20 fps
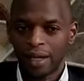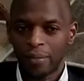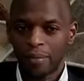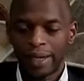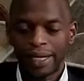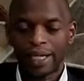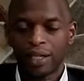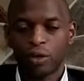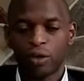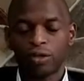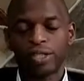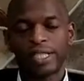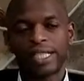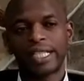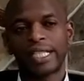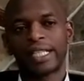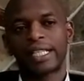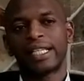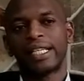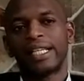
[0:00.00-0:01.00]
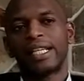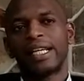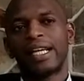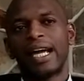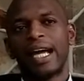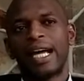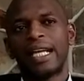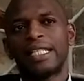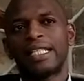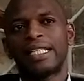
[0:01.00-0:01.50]
money costing,
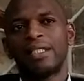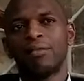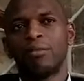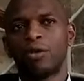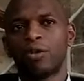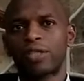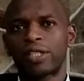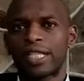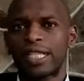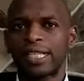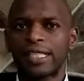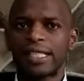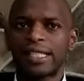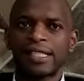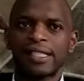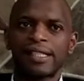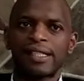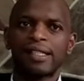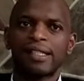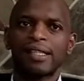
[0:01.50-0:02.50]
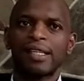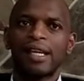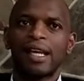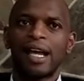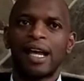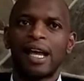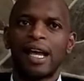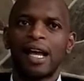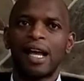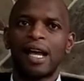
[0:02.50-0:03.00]
and in most cases,
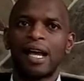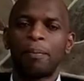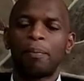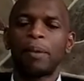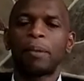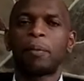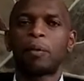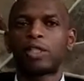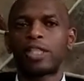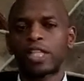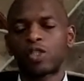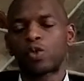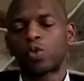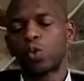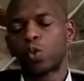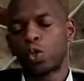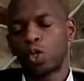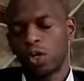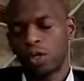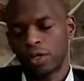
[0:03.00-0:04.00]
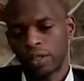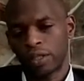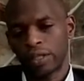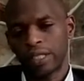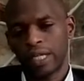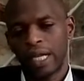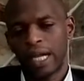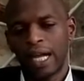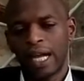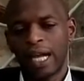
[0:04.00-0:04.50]
people take too
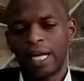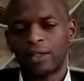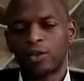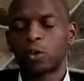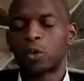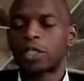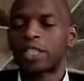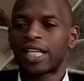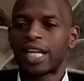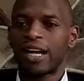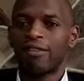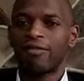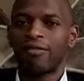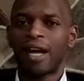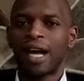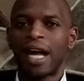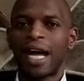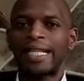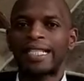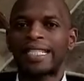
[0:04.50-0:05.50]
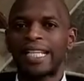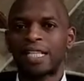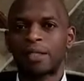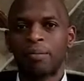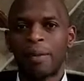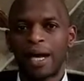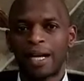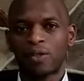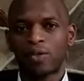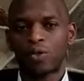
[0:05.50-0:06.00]
long to recover and
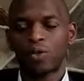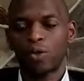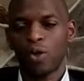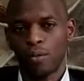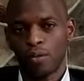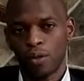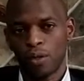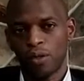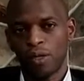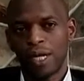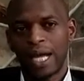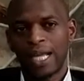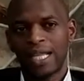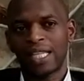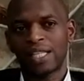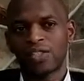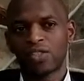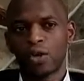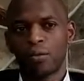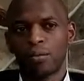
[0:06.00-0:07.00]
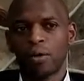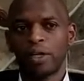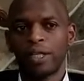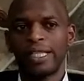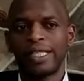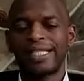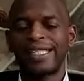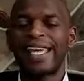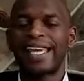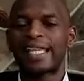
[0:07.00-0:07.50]
get back to normal. And this normal
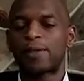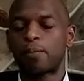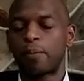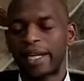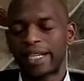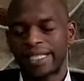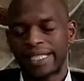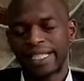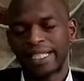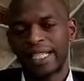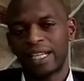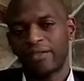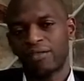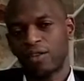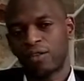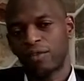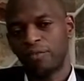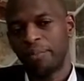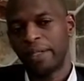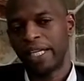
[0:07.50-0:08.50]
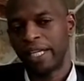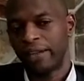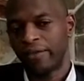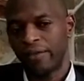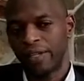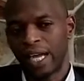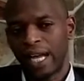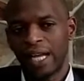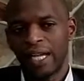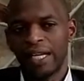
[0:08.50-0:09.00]
is the expected level of
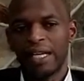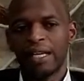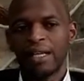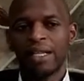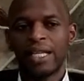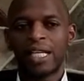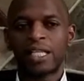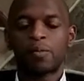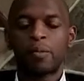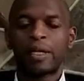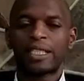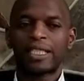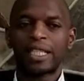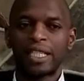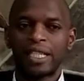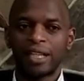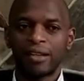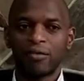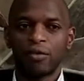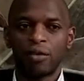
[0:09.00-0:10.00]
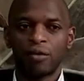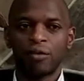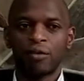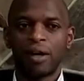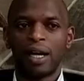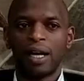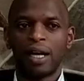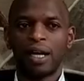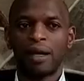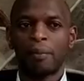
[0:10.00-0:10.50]
behavior, the expected
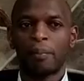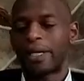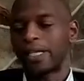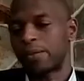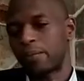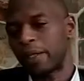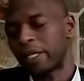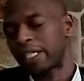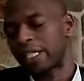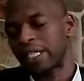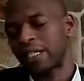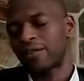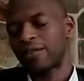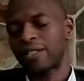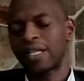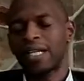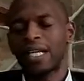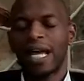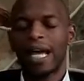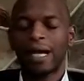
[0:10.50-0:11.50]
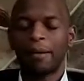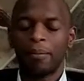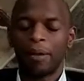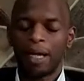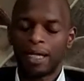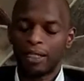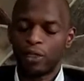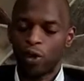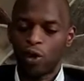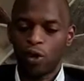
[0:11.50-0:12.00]
level of perspectives,
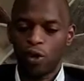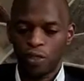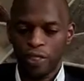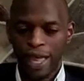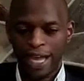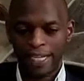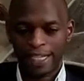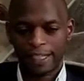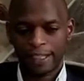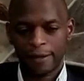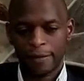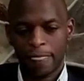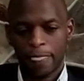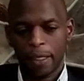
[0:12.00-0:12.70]
and all that.